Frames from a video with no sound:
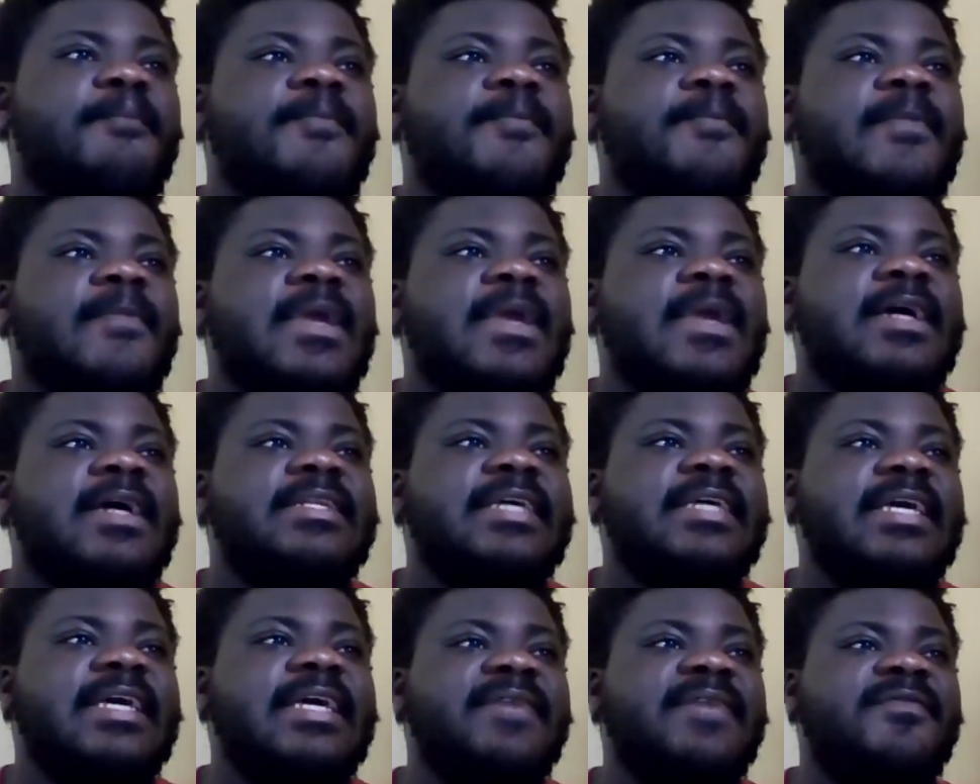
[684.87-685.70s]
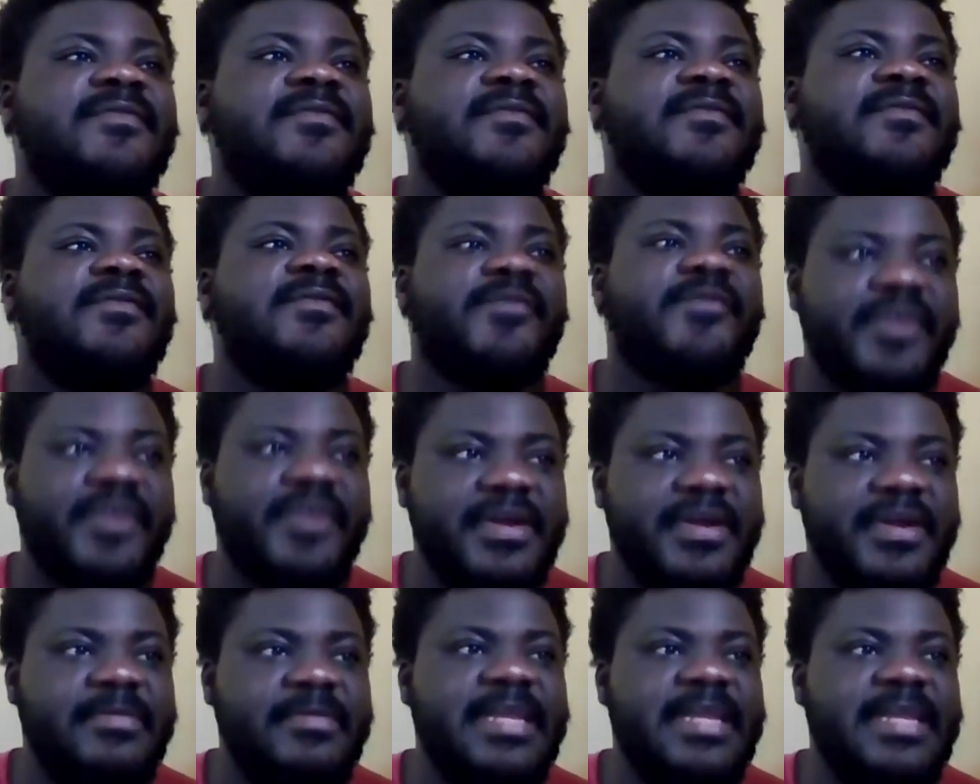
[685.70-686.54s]
they frame
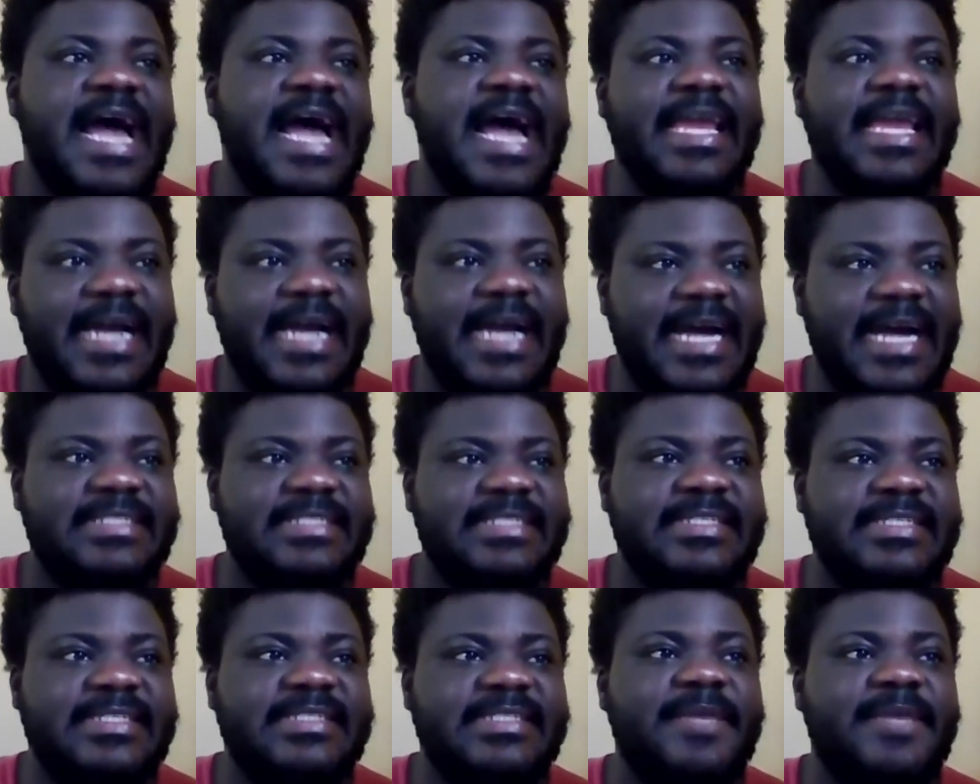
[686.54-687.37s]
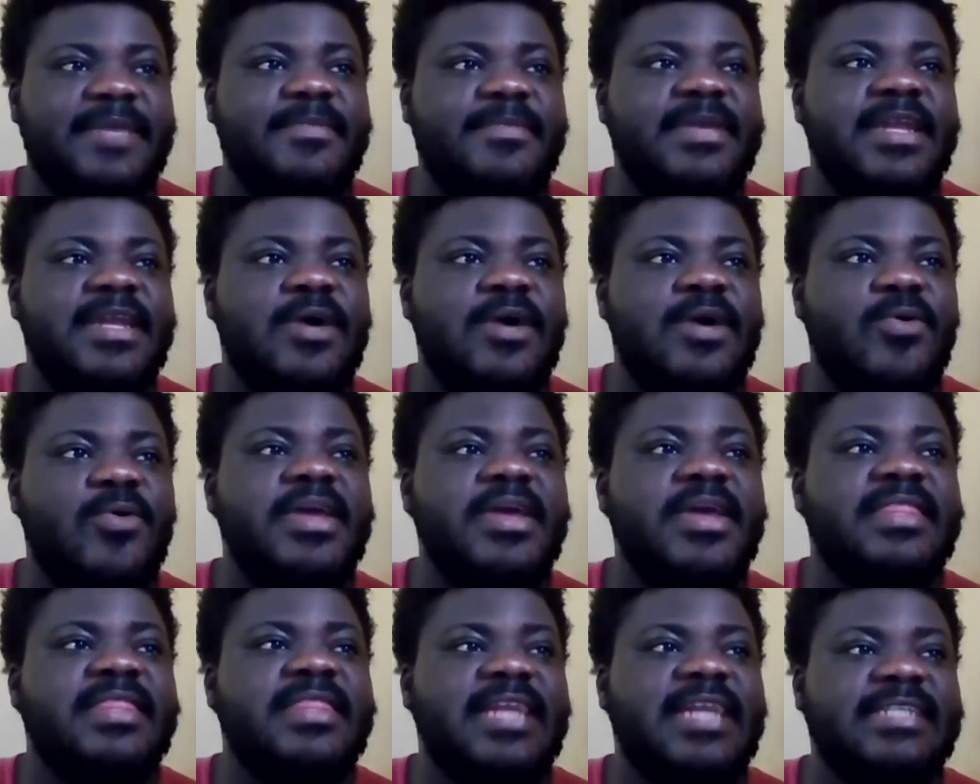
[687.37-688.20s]
their AI system in a
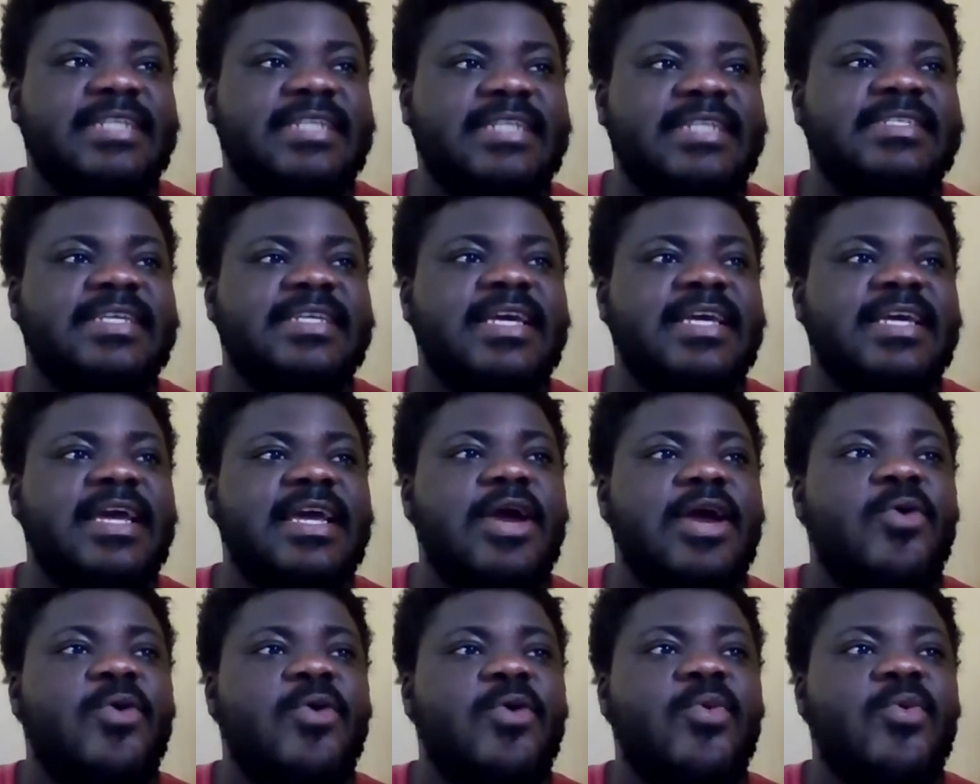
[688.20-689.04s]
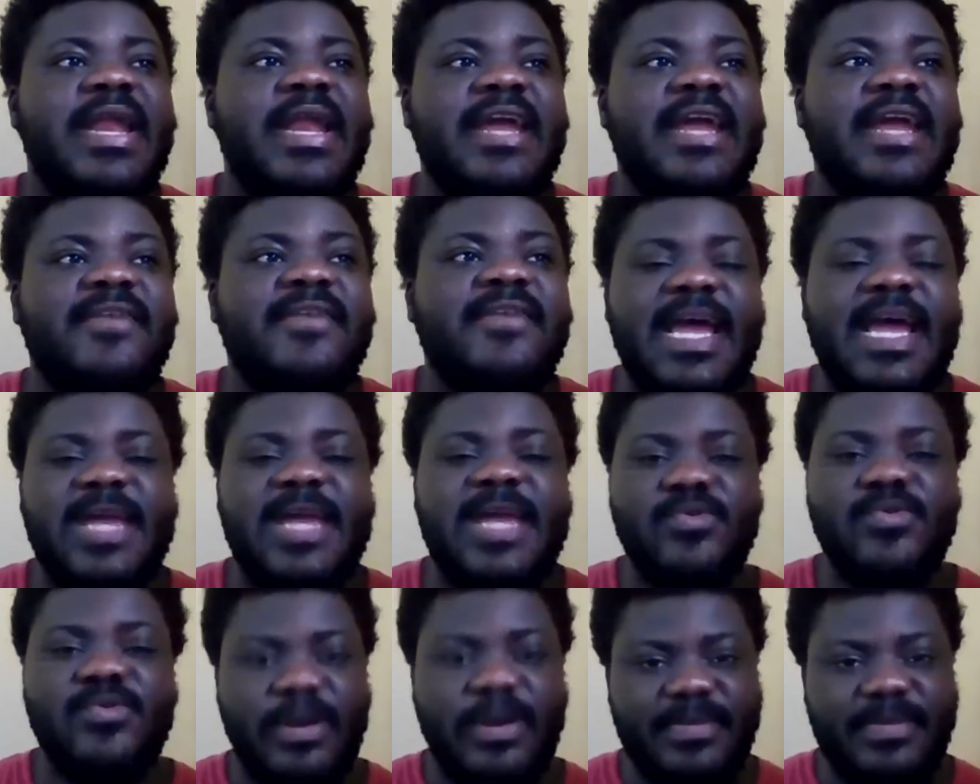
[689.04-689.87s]
way that whenever a
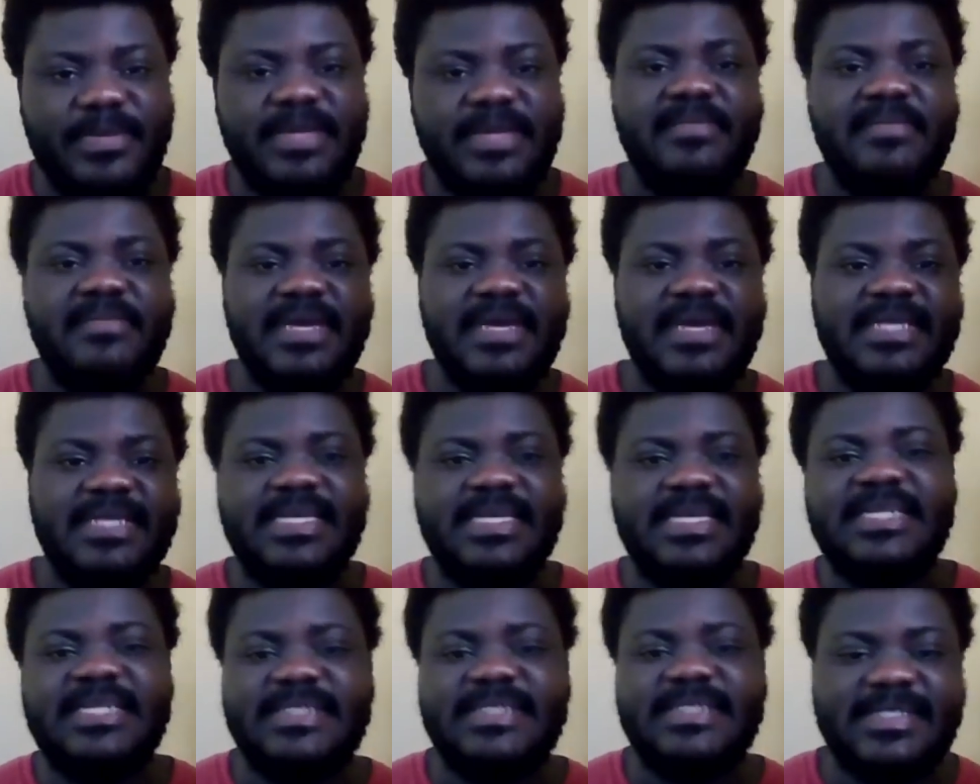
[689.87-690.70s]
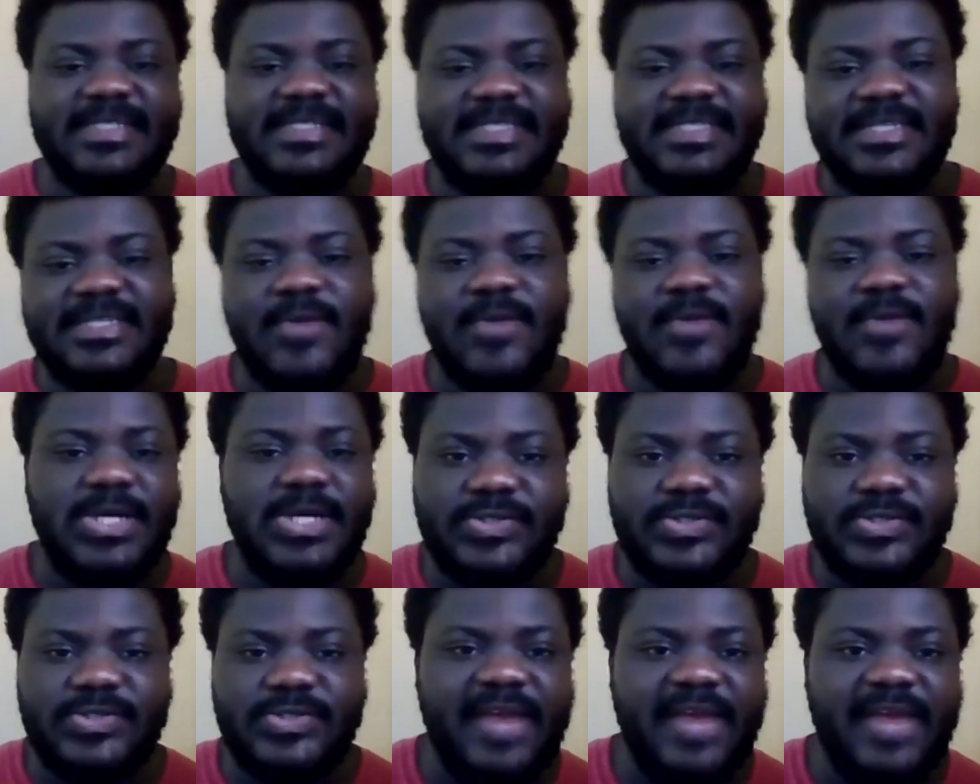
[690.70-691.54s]
human being makes a decision whilst
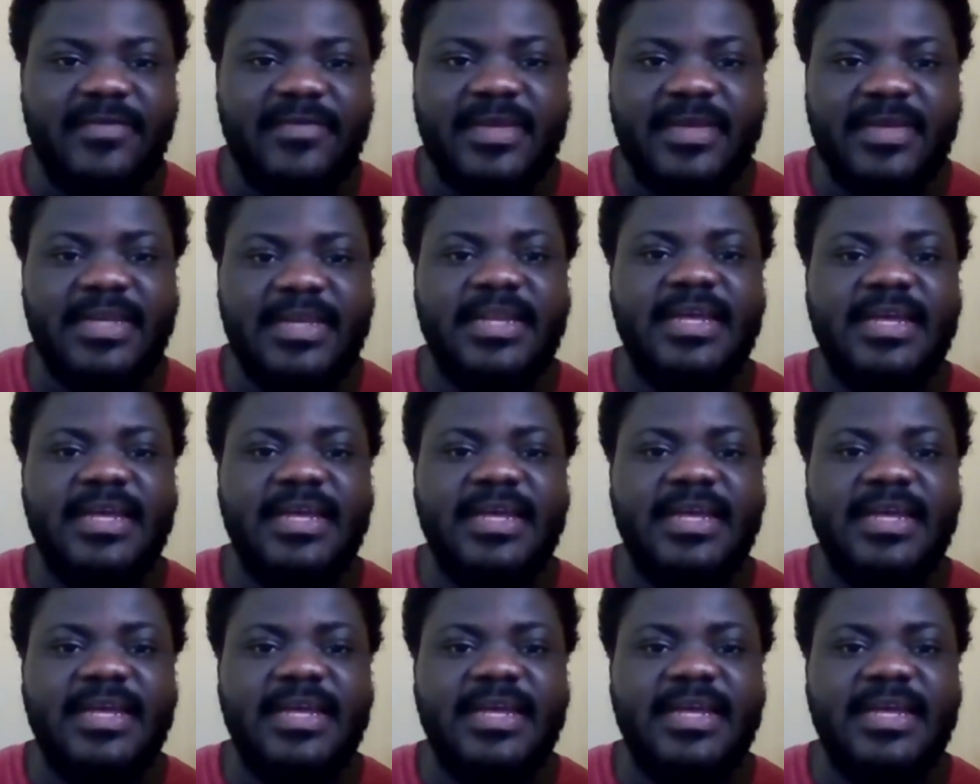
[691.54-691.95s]
driving,